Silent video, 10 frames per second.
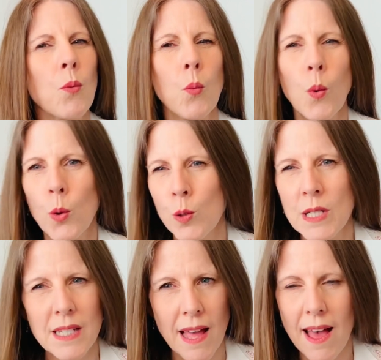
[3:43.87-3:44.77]

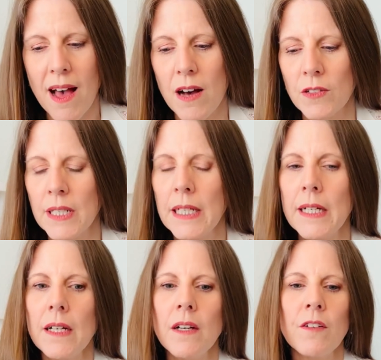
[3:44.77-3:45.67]
worn down,
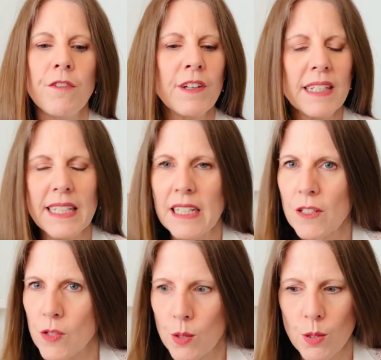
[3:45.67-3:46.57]
feeling
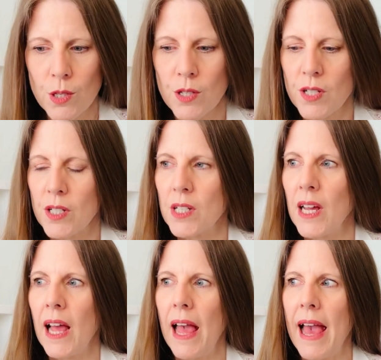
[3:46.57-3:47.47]
exhausted,
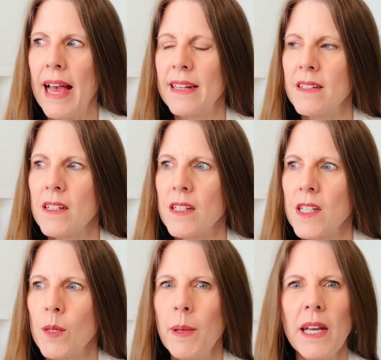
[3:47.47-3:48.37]
and
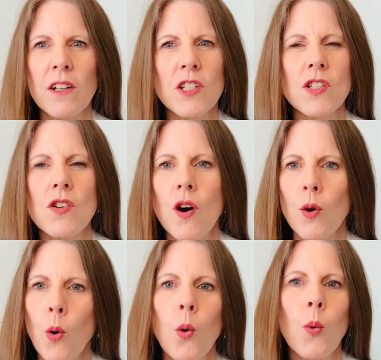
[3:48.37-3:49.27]
to be honest, not
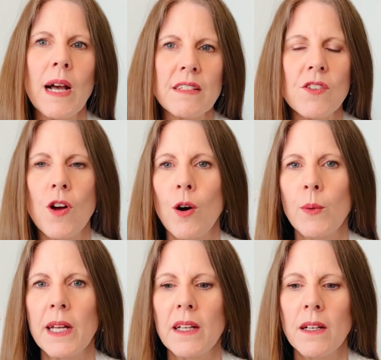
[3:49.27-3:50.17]
always
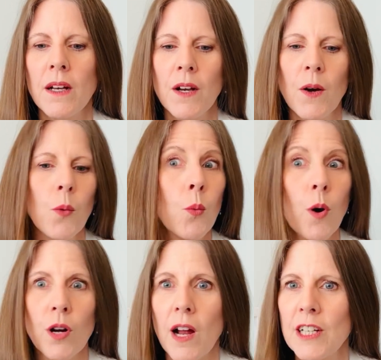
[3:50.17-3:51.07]
knowing
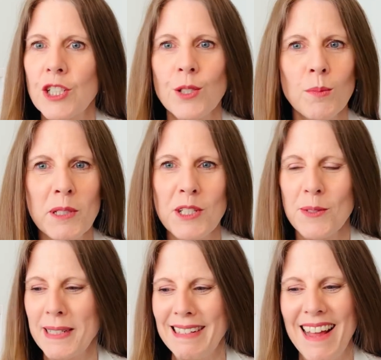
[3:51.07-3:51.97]
what I should be
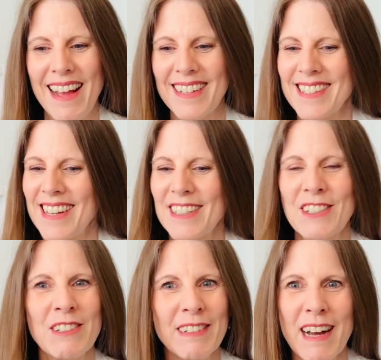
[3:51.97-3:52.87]
doing next. Like,
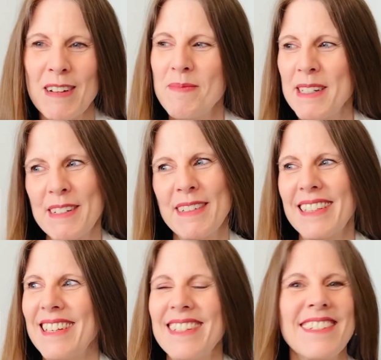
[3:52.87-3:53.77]
should I be
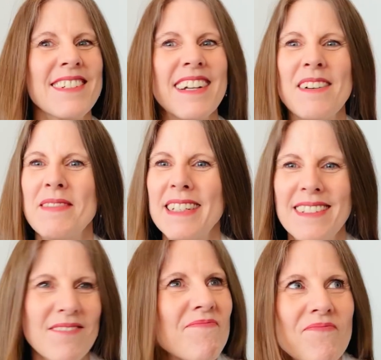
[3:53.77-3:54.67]
doing this? Should I be